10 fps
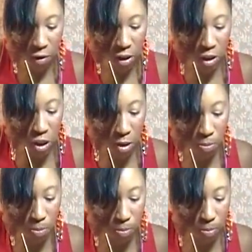for the
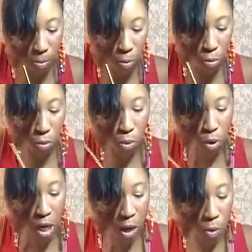jump
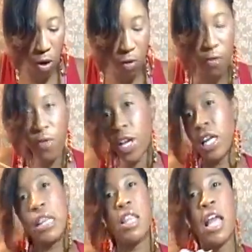ring where it'll
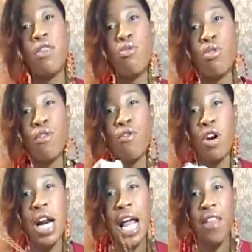fit in through the
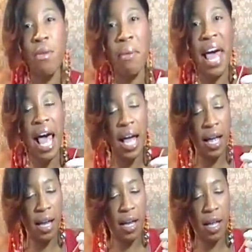front and the
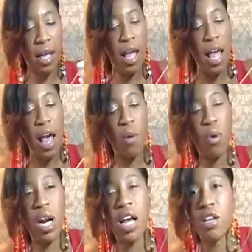back. And
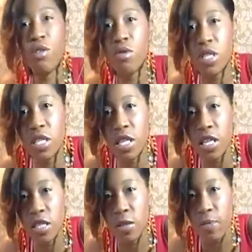what I use is
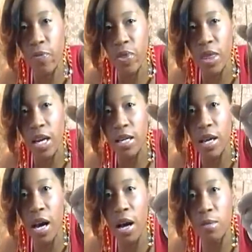this
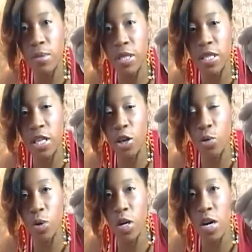
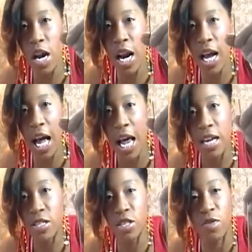skewer, and I got
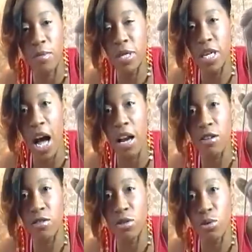it just from the
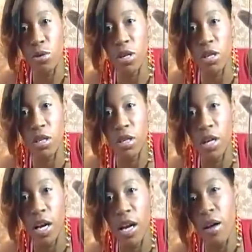dollar store,
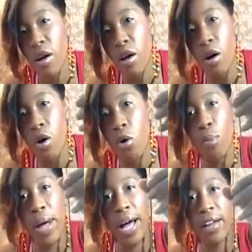a
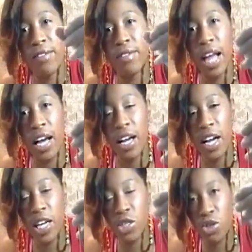whole pack of like
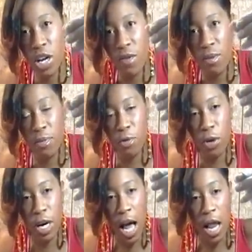100 of them
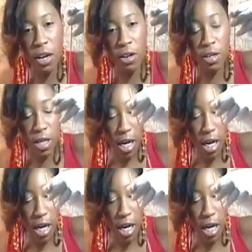for $1,